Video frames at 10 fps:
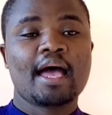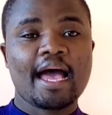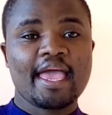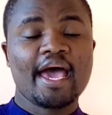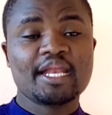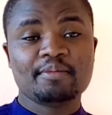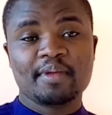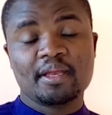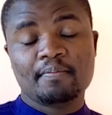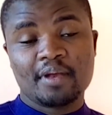I had
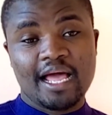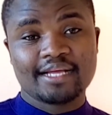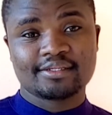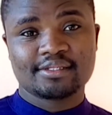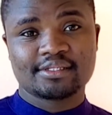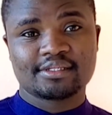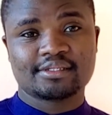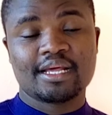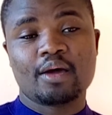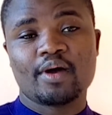many plans
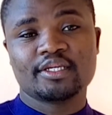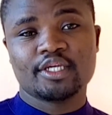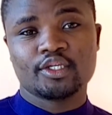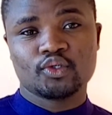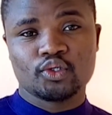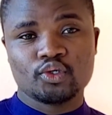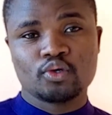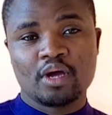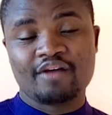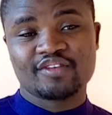that I wanted to
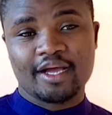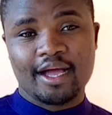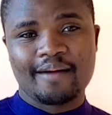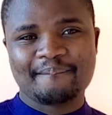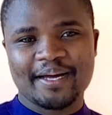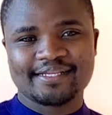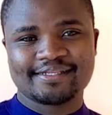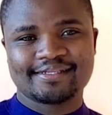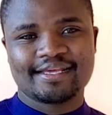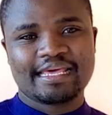do after
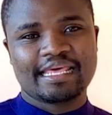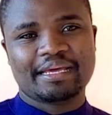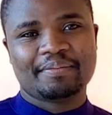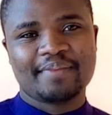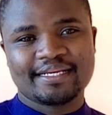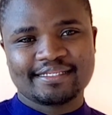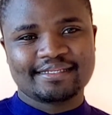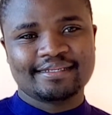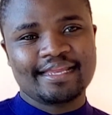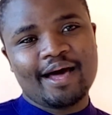campus, but
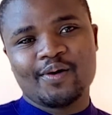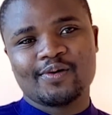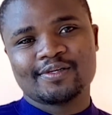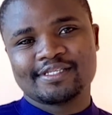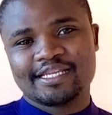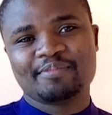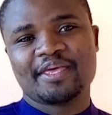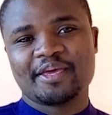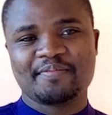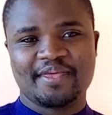now STEM
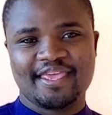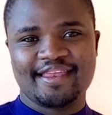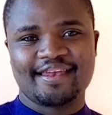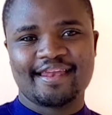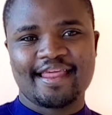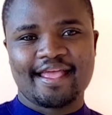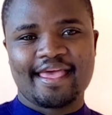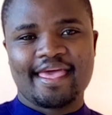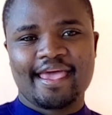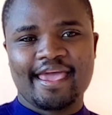came in,
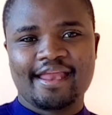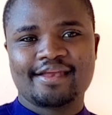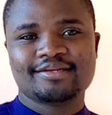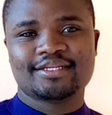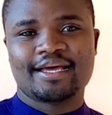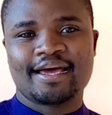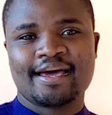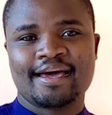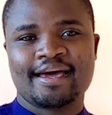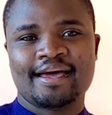and
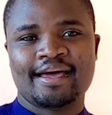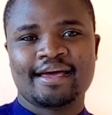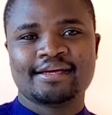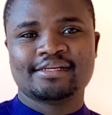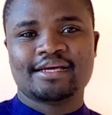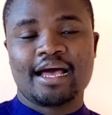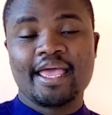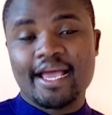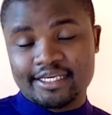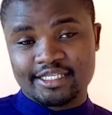I
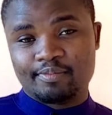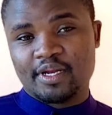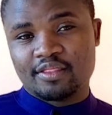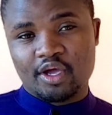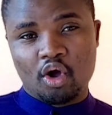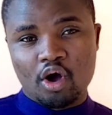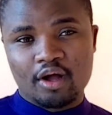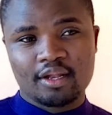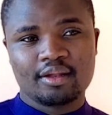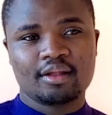accepted the
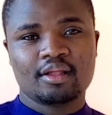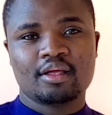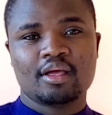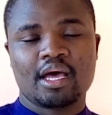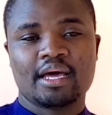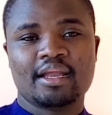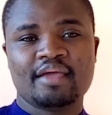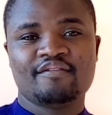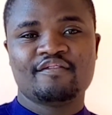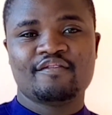call, and
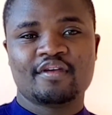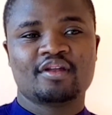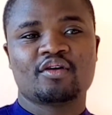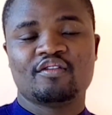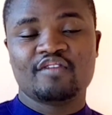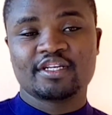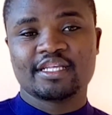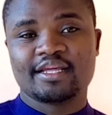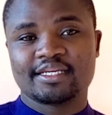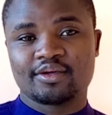I feel
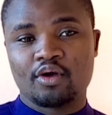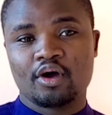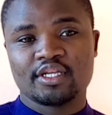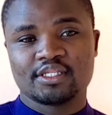convicted that God is